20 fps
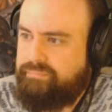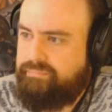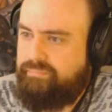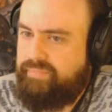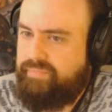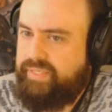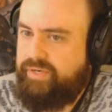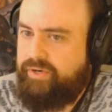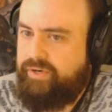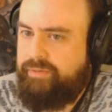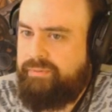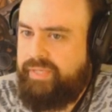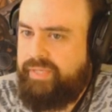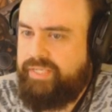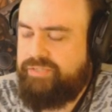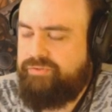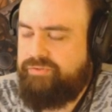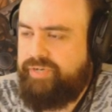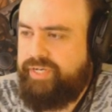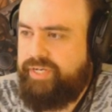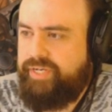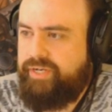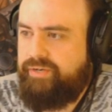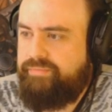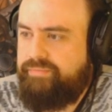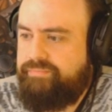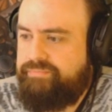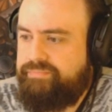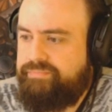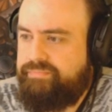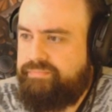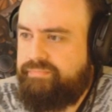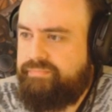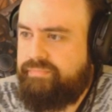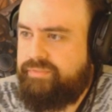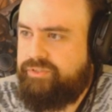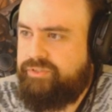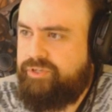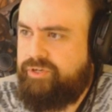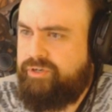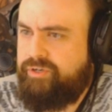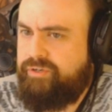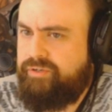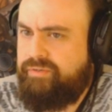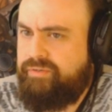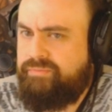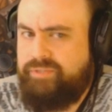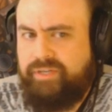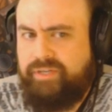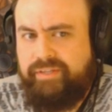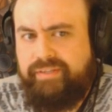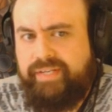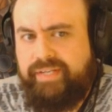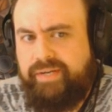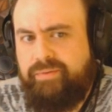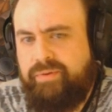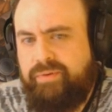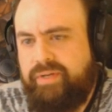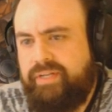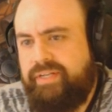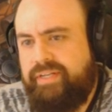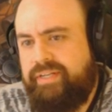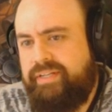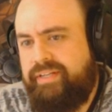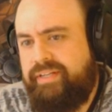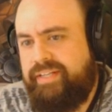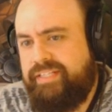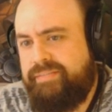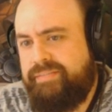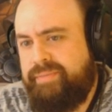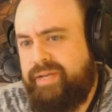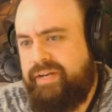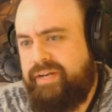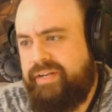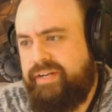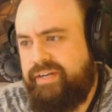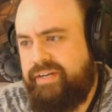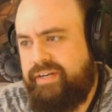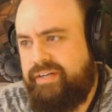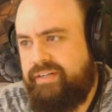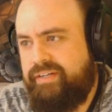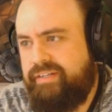He already played his Reno, so I'm trying to think what gets him out of here.